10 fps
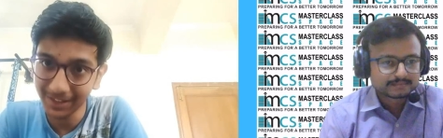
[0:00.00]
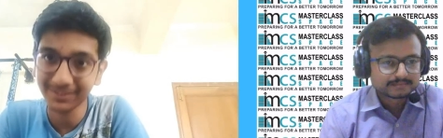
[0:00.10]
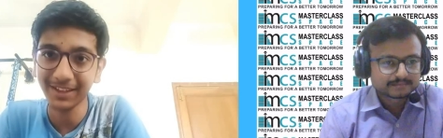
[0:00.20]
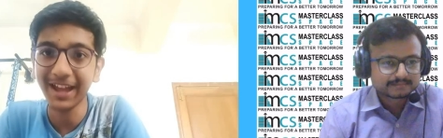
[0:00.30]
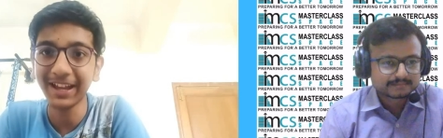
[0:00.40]

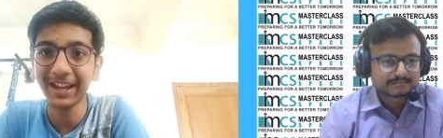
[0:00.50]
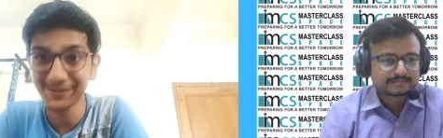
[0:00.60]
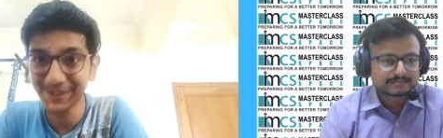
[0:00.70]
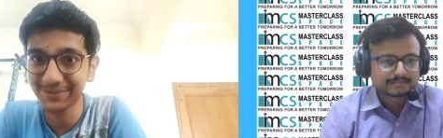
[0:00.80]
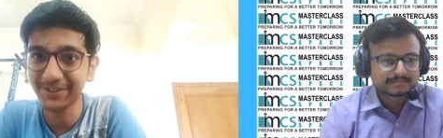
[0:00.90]
Speaker 1: yes, I can
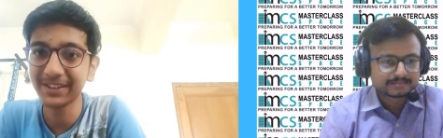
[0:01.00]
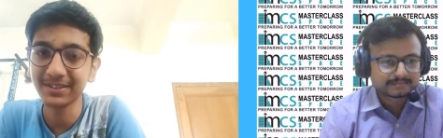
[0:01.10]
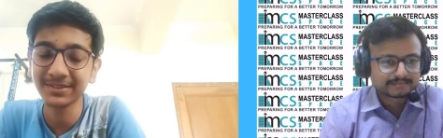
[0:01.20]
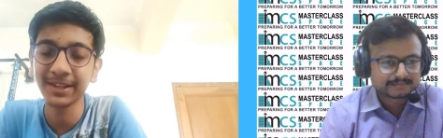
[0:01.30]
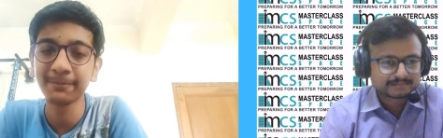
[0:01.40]
verify
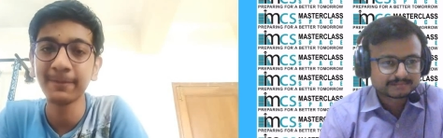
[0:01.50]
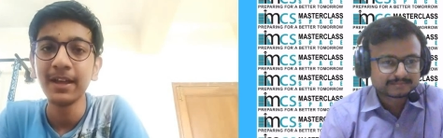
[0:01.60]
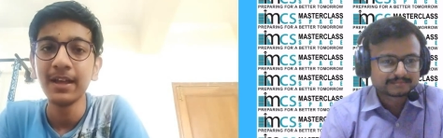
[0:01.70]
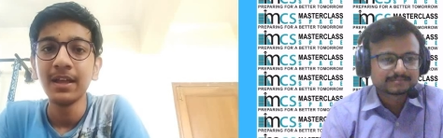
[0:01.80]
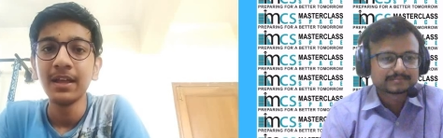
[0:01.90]
the same.
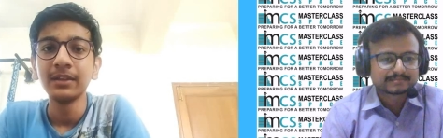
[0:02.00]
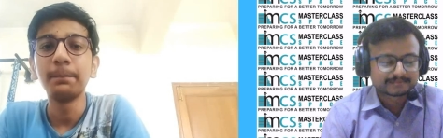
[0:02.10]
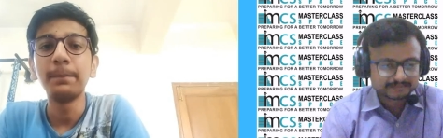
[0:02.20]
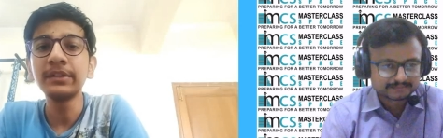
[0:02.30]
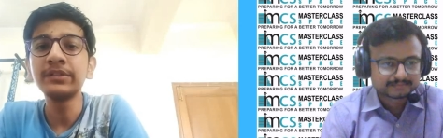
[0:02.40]

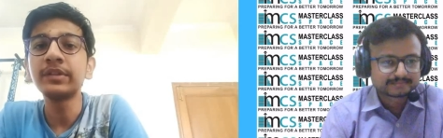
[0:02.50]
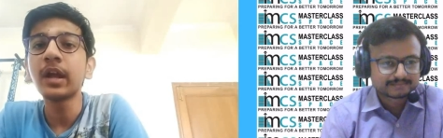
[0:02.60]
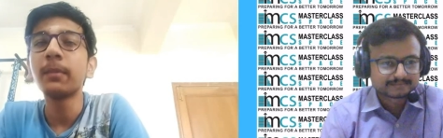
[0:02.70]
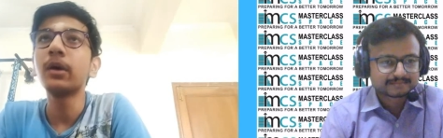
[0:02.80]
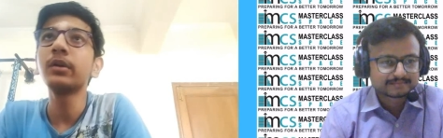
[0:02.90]
The best
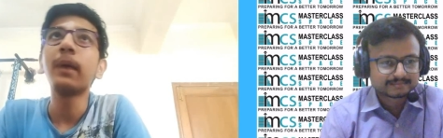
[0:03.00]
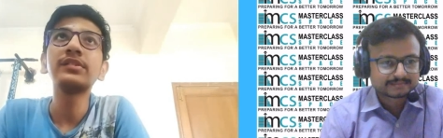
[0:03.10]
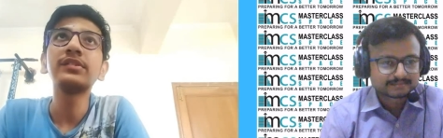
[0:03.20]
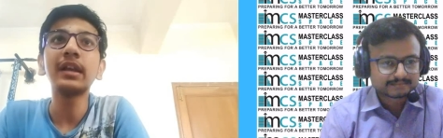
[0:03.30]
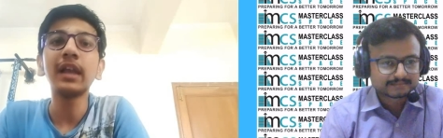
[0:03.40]
thing about
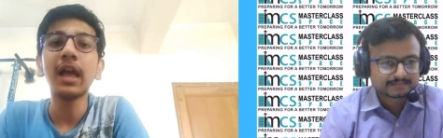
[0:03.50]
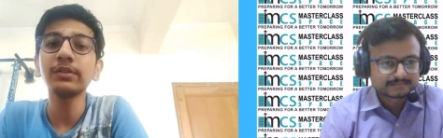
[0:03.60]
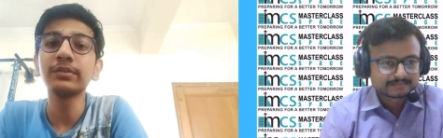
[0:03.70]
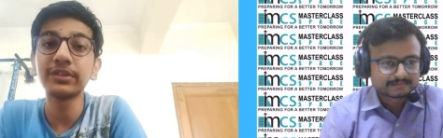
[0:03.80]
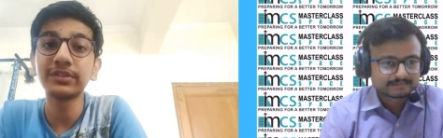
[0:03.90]

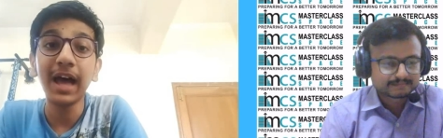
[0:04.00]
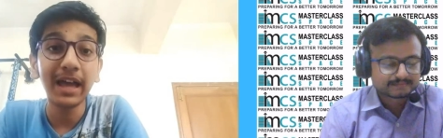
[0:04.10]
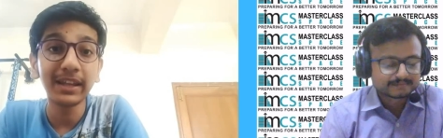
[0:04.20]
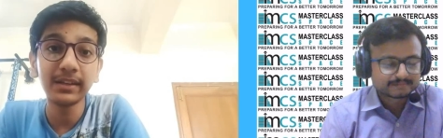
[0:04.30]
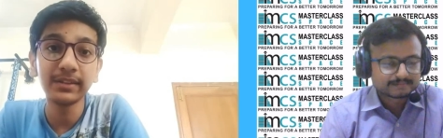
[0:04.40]
Masterclass was the
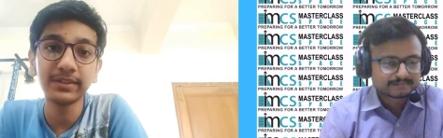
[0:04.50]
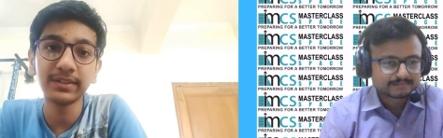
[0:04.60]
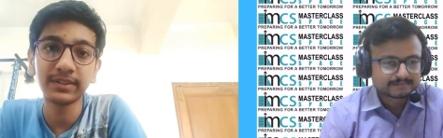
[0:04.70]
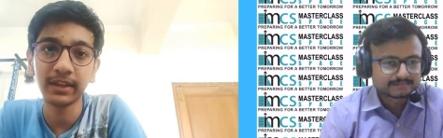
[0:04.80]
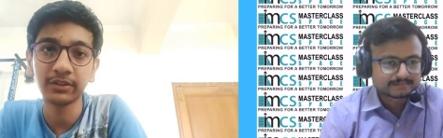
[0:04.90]

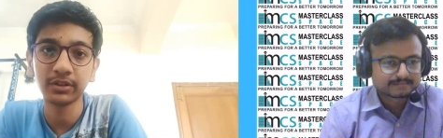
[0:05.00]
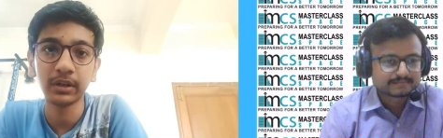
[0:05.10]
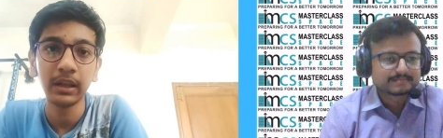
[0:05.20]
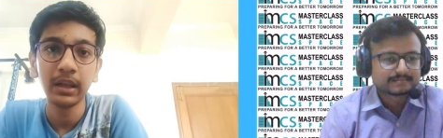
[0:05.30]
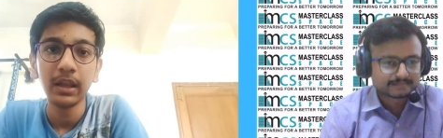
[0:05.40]
analysis section.
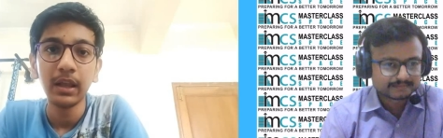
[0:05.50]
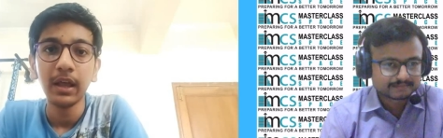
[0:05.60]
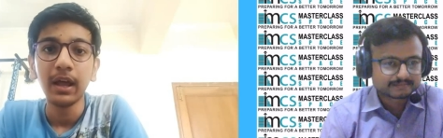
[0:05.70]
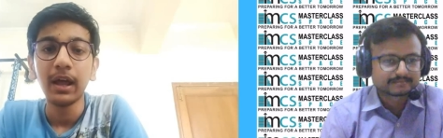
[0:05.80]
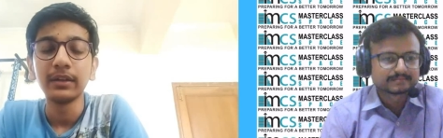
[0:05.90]

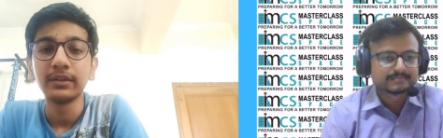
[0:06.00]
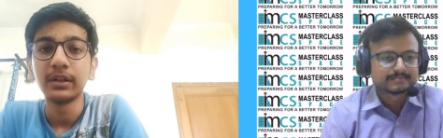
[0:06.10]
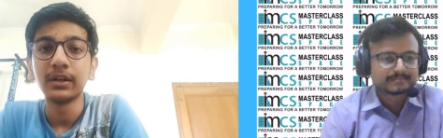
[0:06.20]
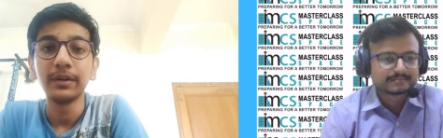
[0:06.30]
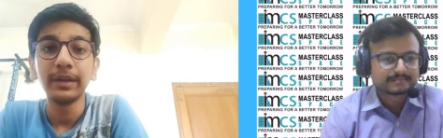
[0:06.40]

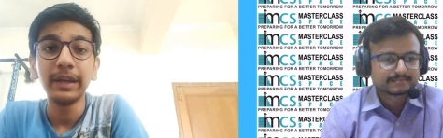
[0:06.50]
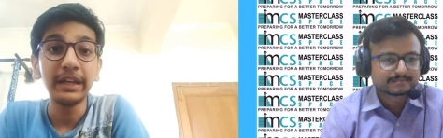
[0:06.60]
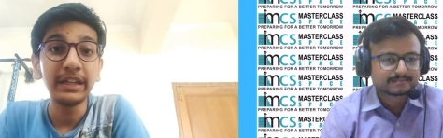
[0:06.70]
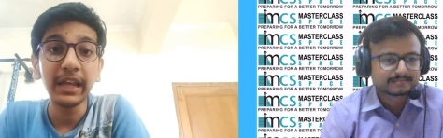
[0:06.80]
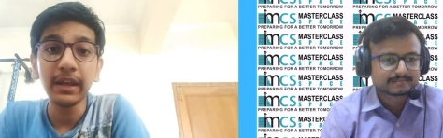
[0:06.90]

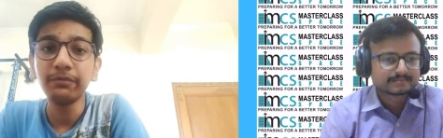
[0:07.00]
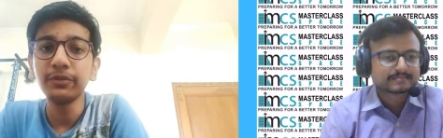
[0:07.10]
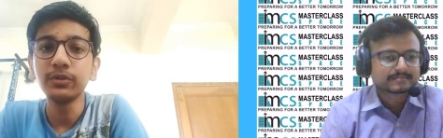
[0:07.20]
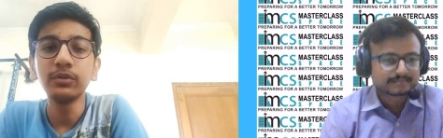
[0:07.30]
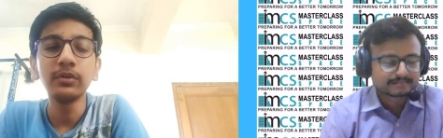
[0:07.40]
It gave
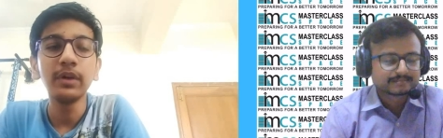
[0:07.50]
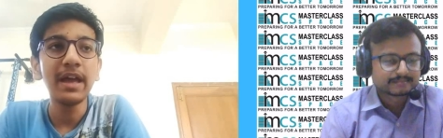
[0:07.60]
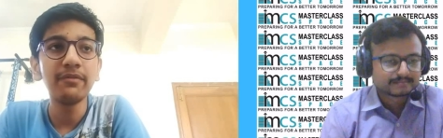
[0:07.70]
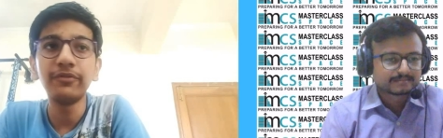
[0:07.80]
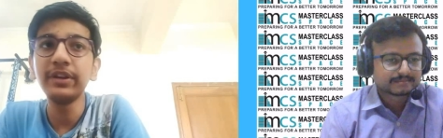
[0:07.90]
you
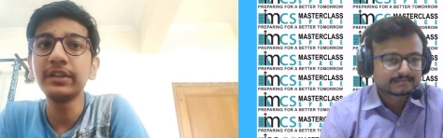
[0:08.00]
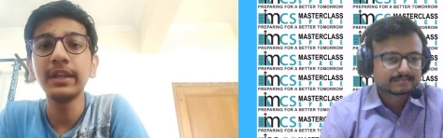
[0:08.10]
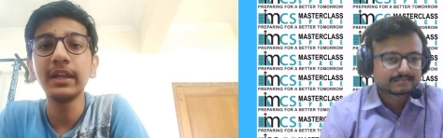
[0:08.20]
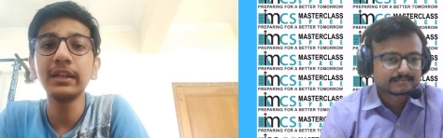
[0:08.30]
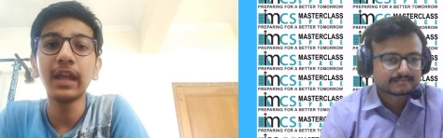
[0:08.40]

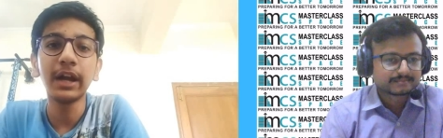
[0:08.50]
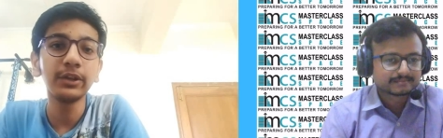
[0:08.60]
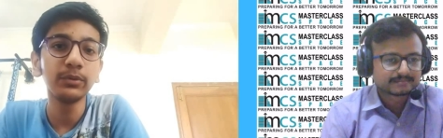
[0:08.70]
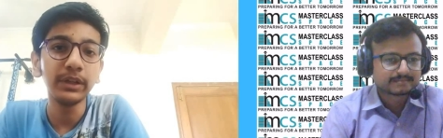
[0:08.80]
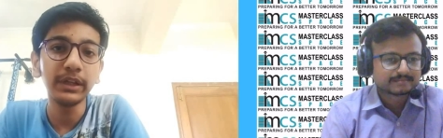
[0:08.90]
everything that
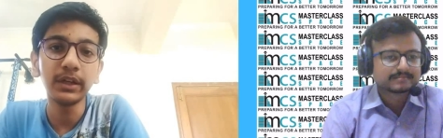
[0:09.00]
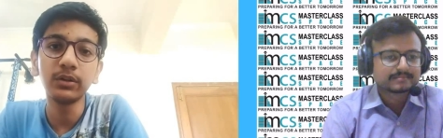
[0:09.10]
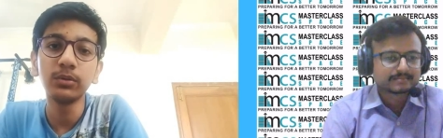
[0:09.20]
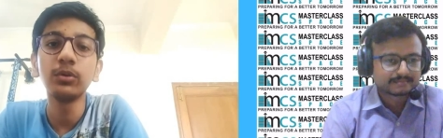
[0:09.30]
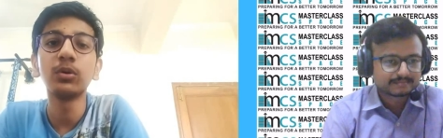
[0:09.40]
you needed
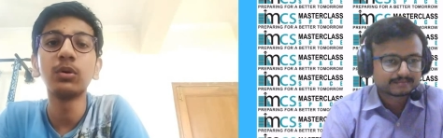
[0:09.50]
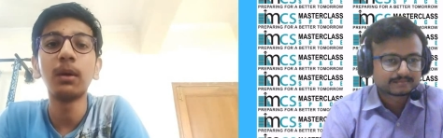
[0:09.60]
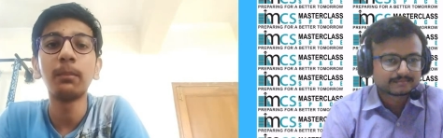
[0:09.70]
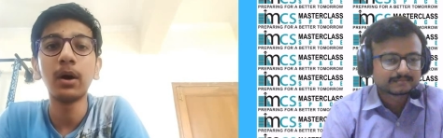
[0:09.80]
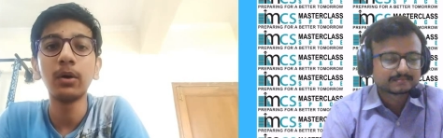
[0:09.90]
to know
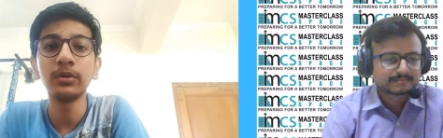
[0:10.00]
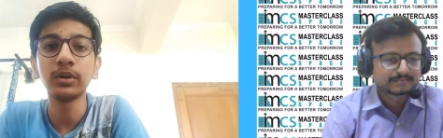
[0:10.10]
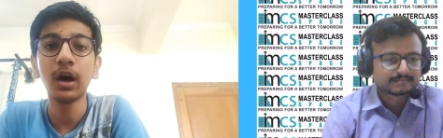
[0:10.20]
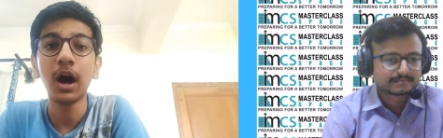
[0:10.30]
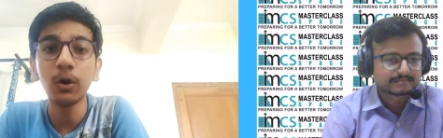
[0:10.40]
about
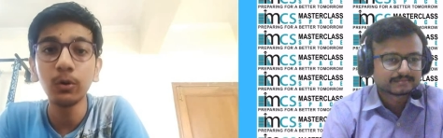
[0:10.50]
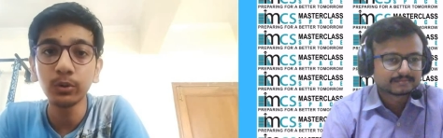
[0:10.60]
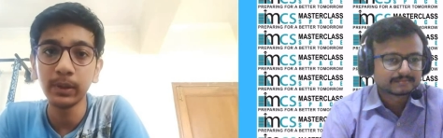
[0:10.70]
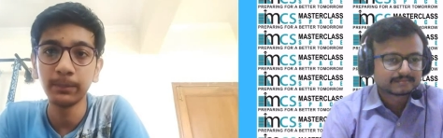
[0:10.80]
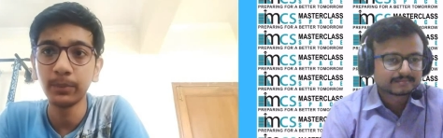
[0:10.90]
how
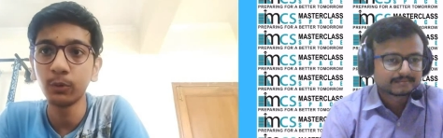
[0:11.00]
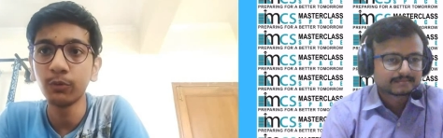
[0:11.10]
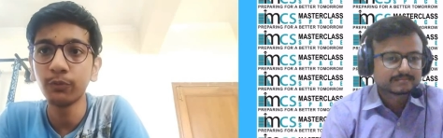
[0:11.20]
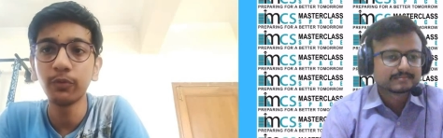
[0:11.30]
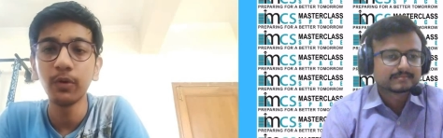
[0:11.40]
to
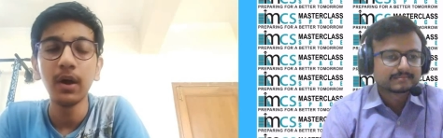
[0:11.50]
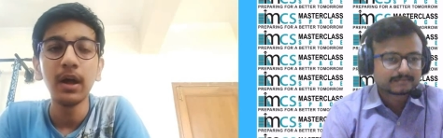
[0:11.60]
improve,